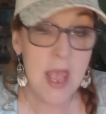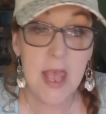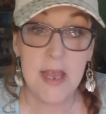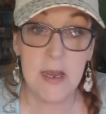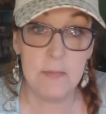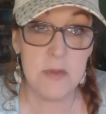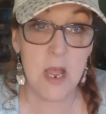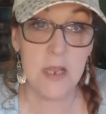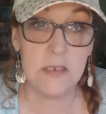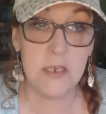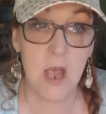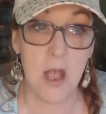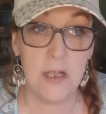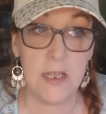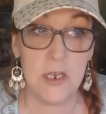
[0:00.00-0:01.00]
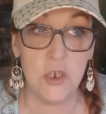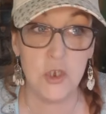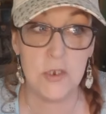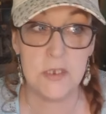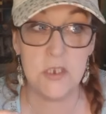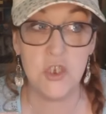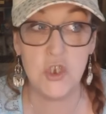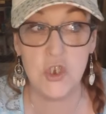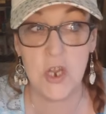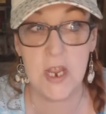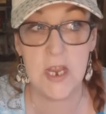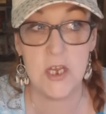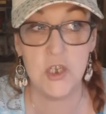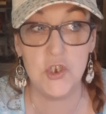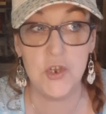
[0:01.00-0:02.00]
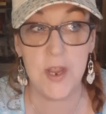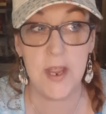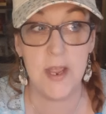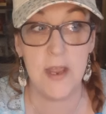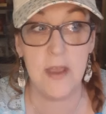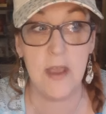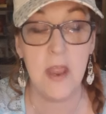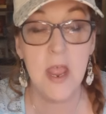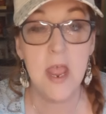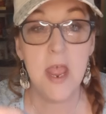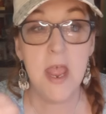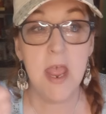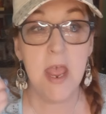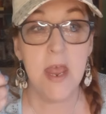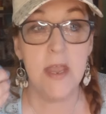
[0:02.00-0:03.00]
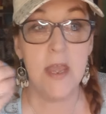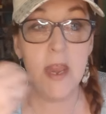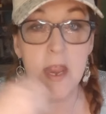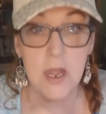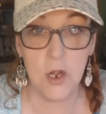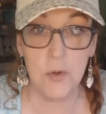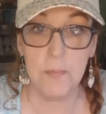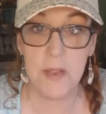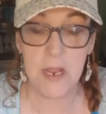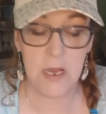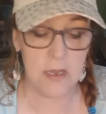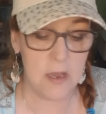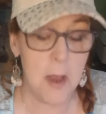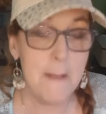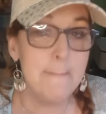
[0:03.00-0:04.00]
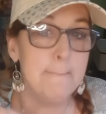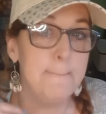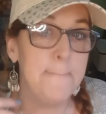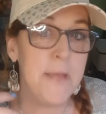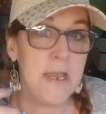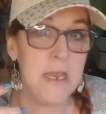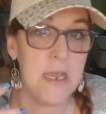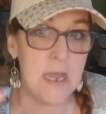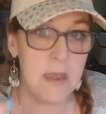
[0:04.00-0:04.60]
And I'm not talking just change in an inner being, but an